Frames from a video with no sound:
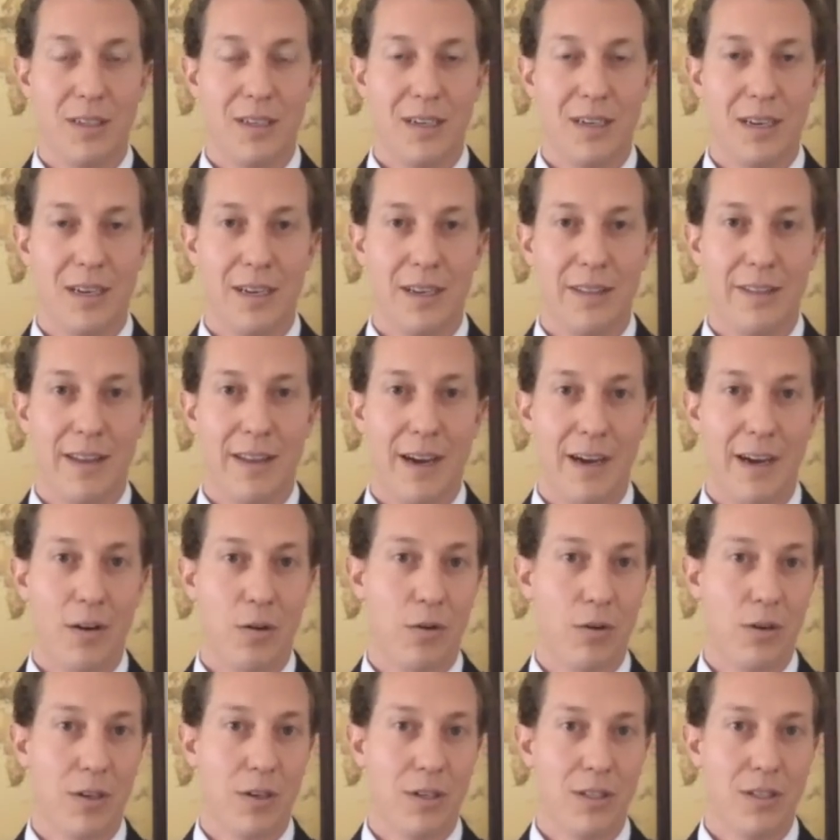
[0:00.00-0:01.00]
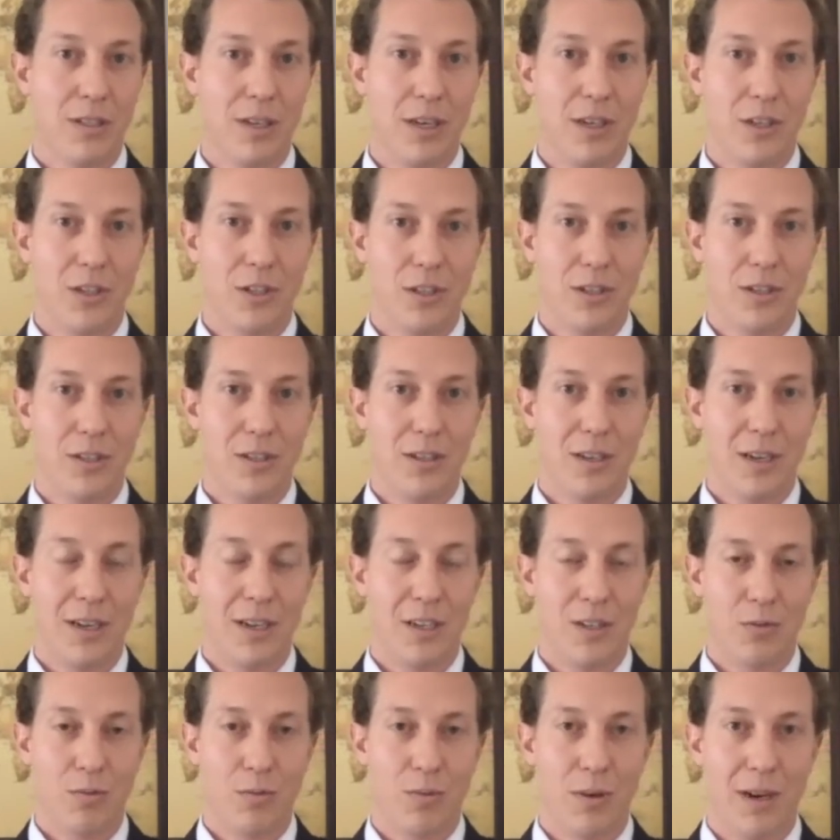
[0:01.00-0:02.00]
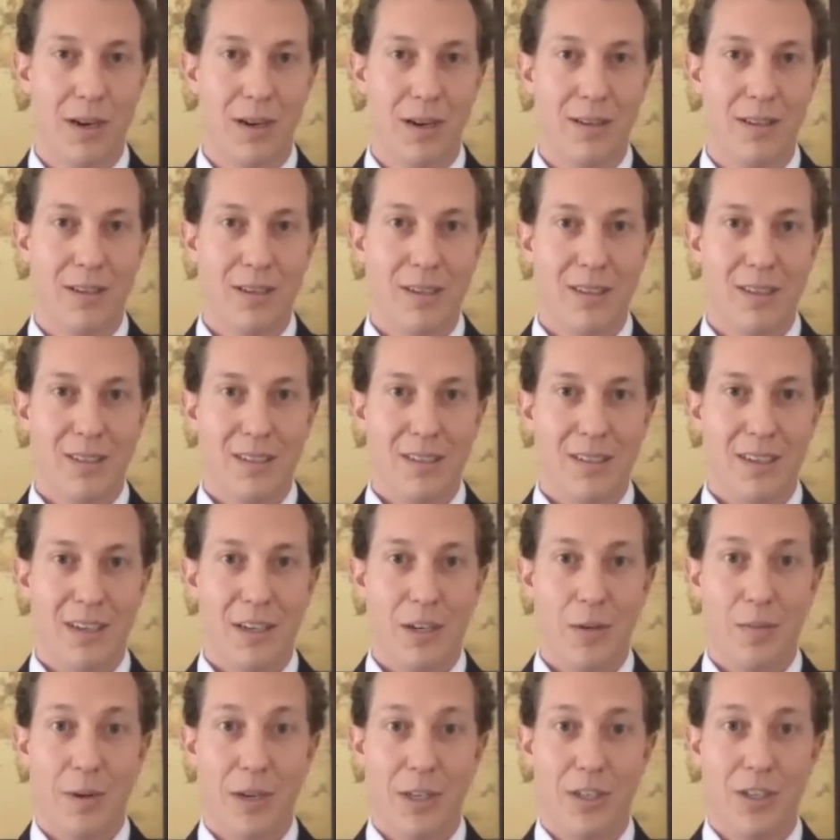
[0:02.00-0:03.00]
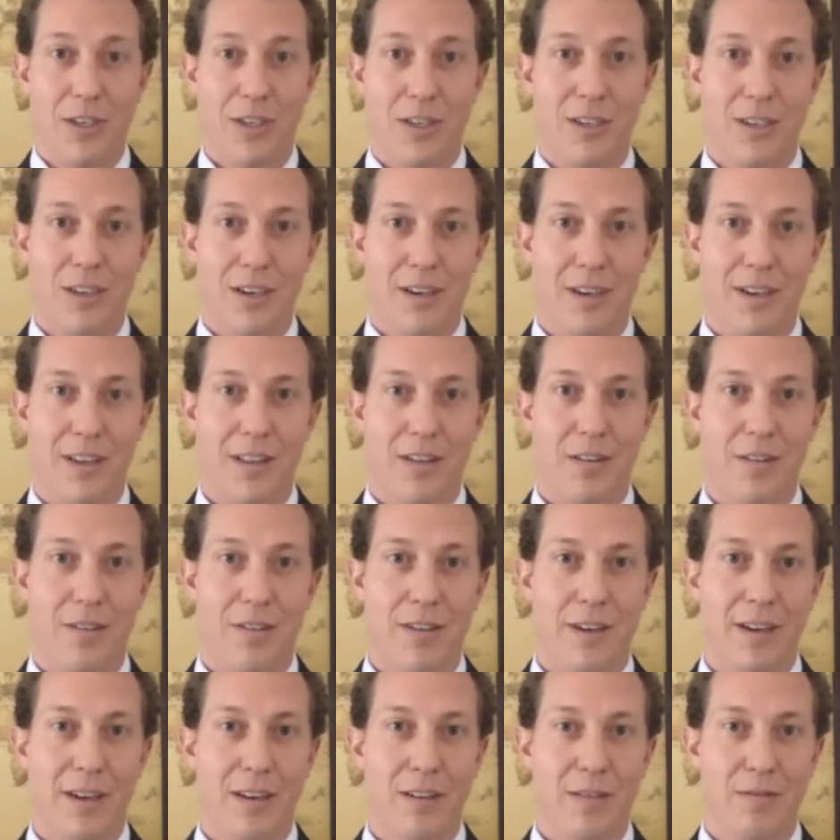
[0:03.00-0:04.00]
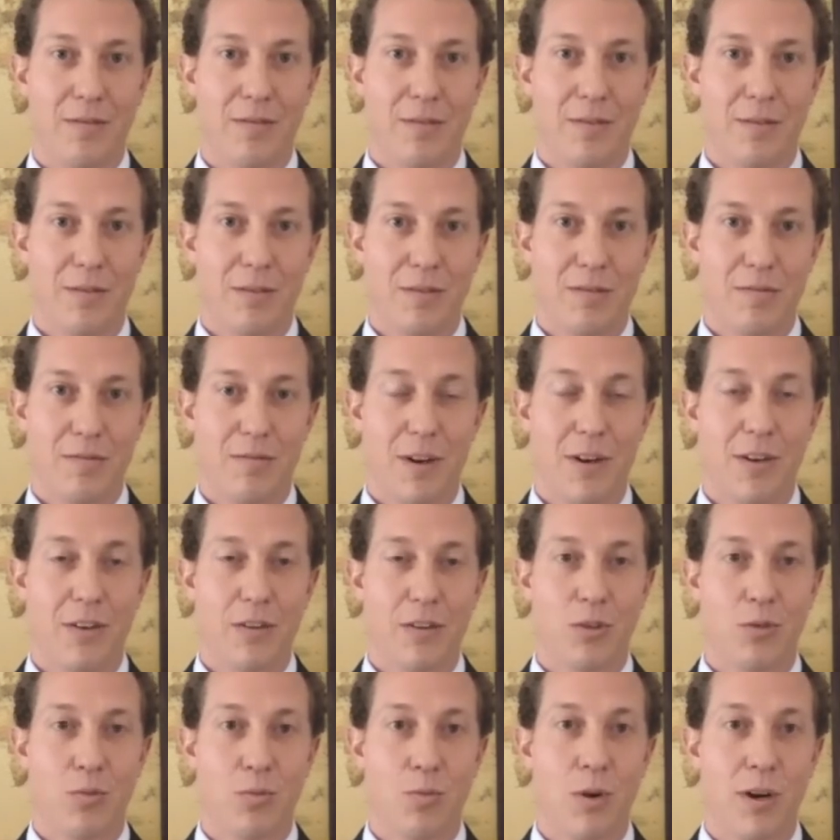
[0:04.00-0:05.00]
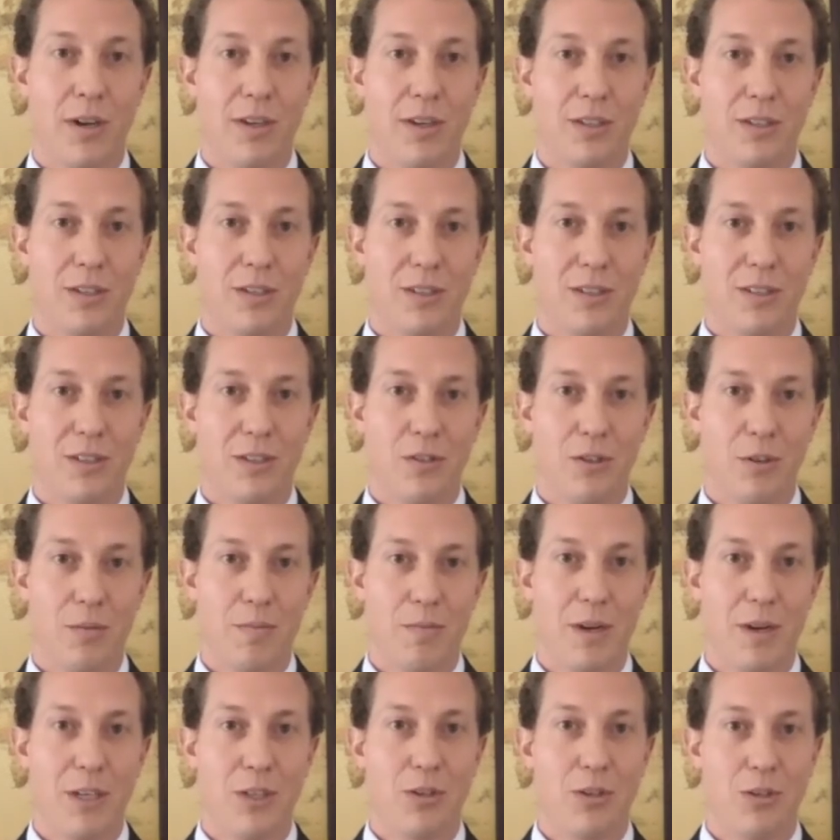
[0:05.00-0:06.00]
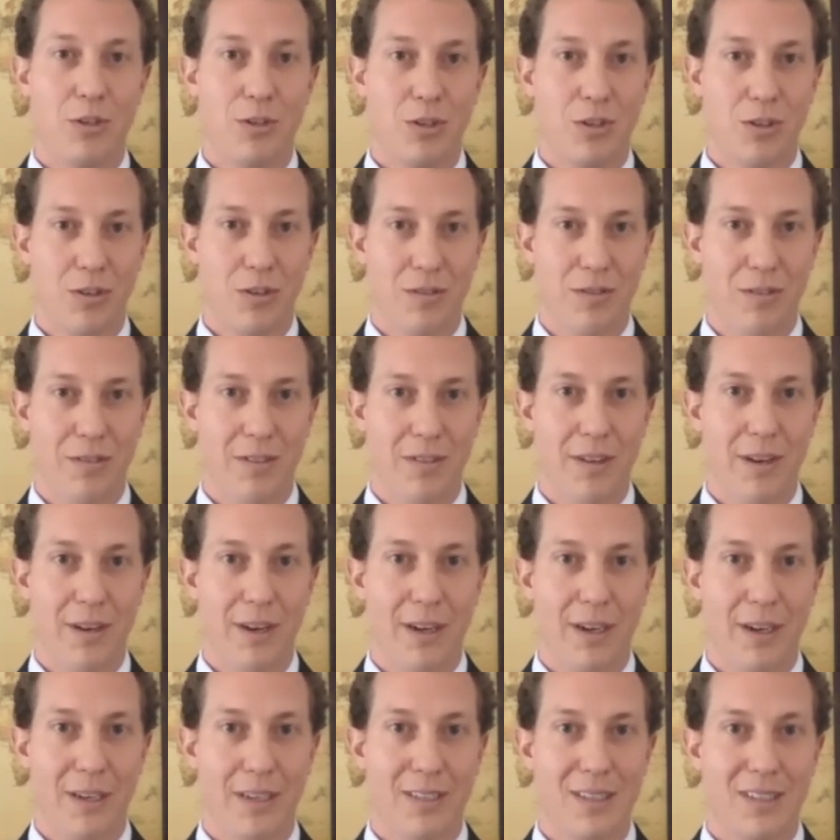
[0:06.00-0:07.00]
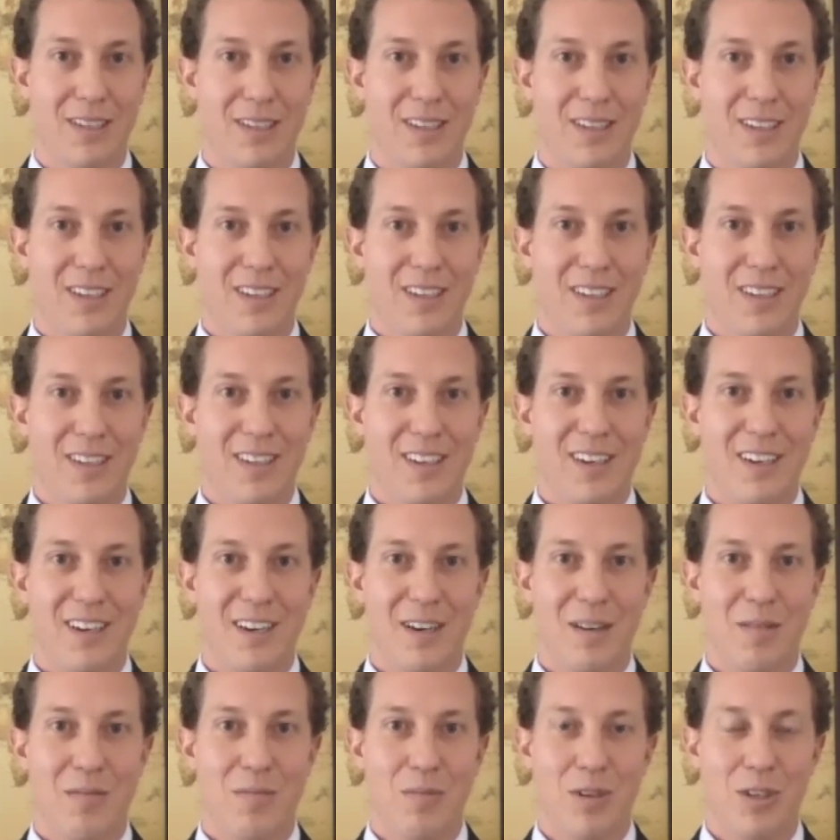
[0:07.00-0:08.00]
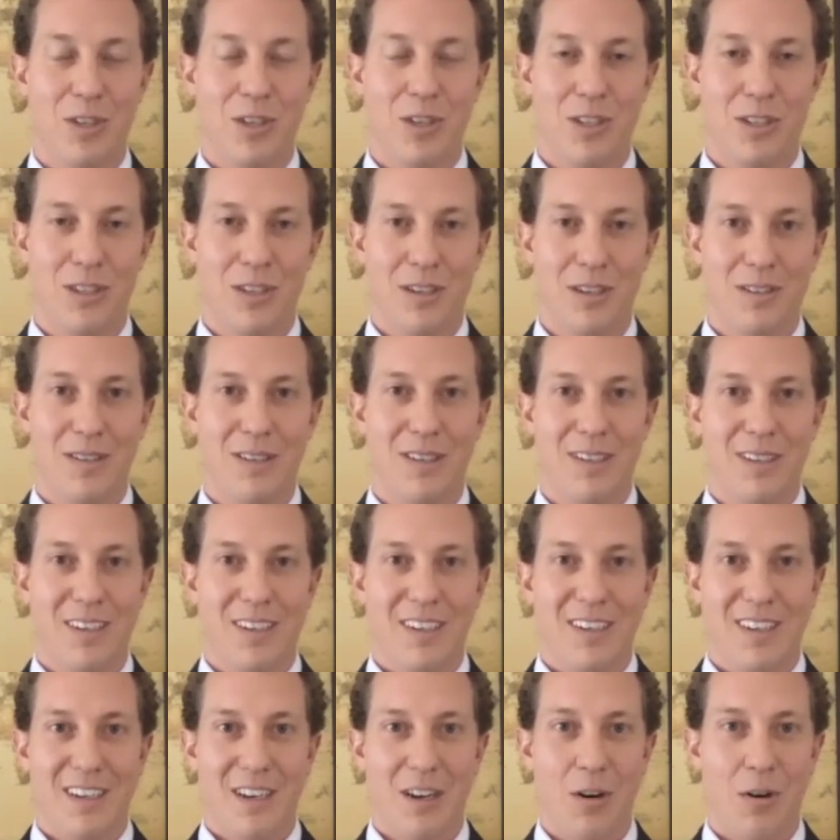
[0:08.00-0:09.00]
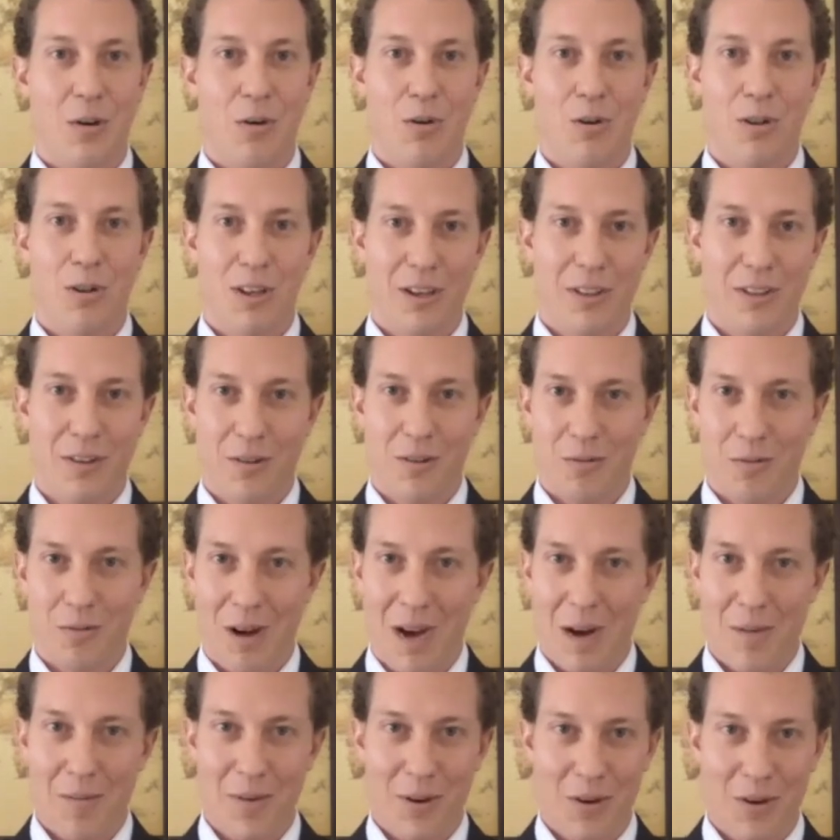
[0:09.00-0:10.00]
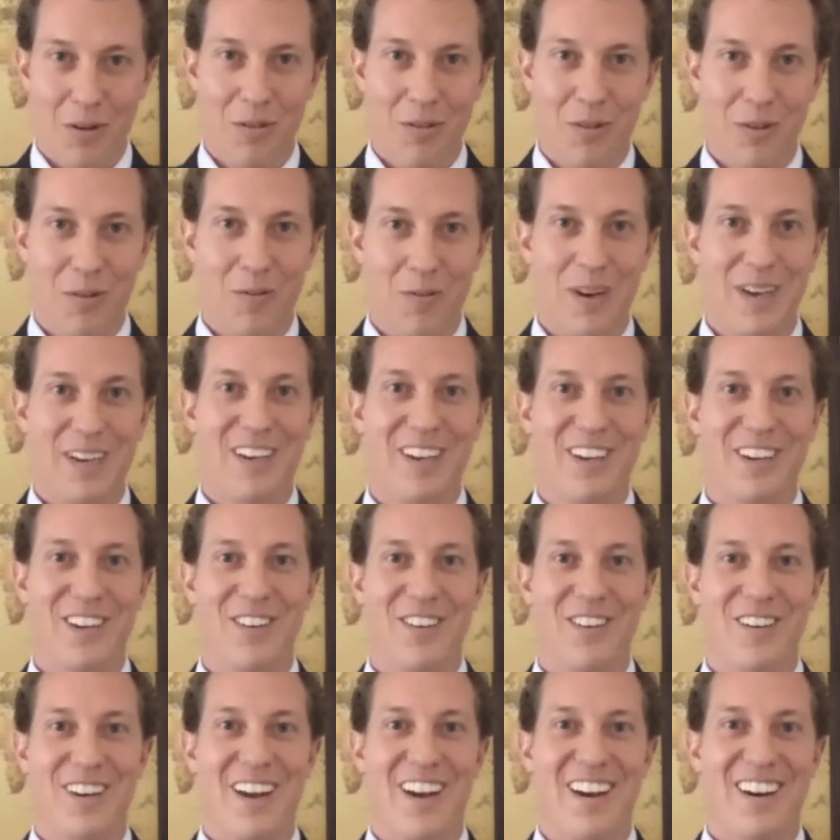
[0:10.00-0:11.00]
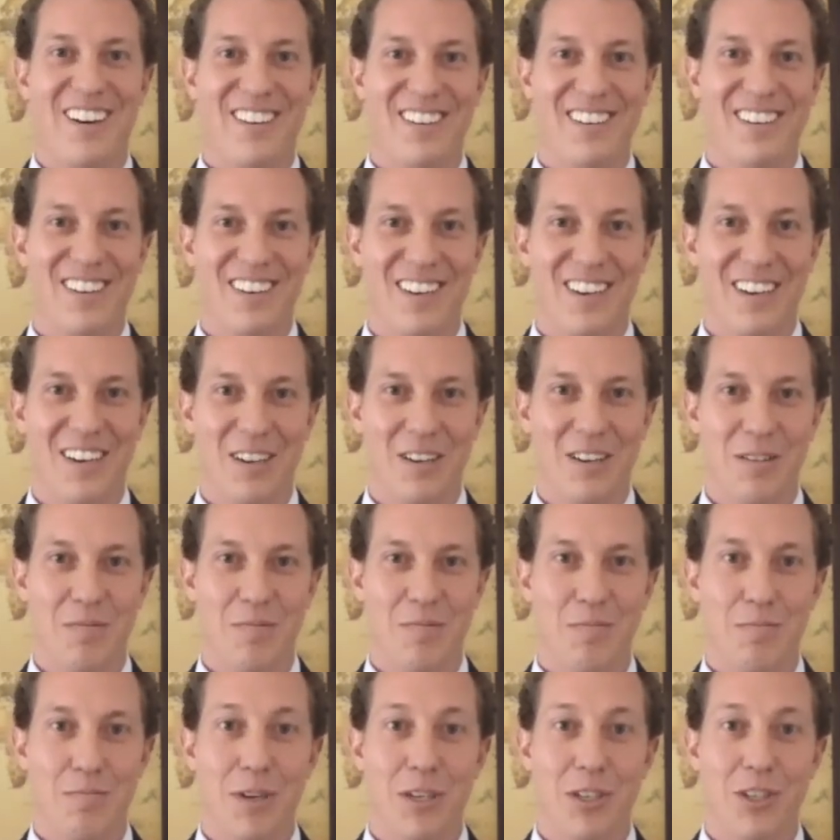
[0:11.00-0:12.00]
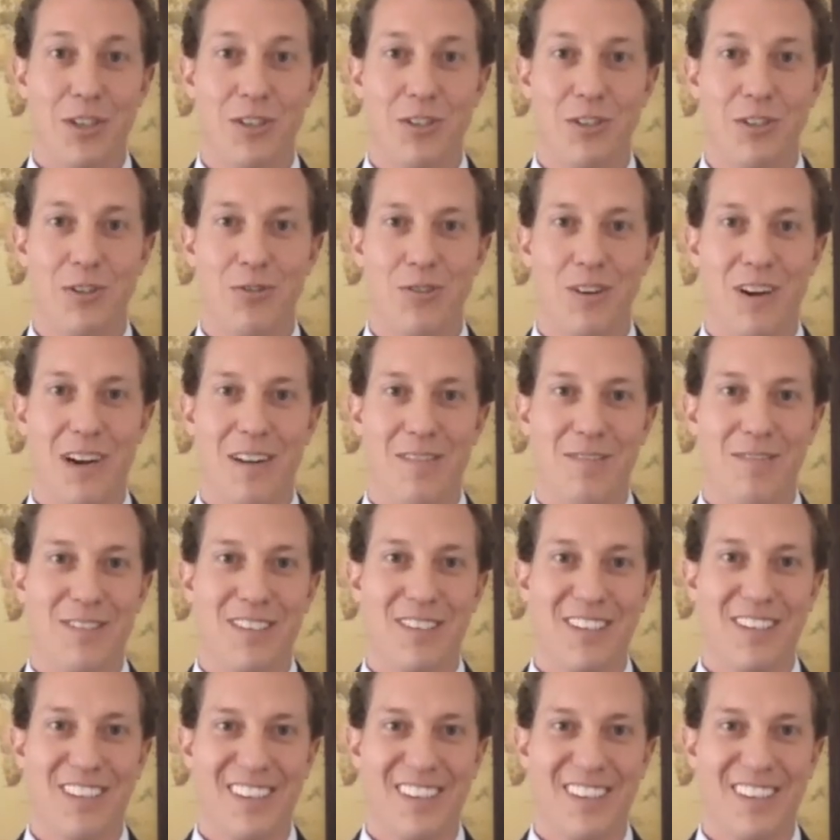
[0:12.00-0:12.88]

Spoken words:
in that organization as well. And you mentioned another thing of funders want you to measure certain things, which is a whole other rabbit hole that we can go down on mission drift.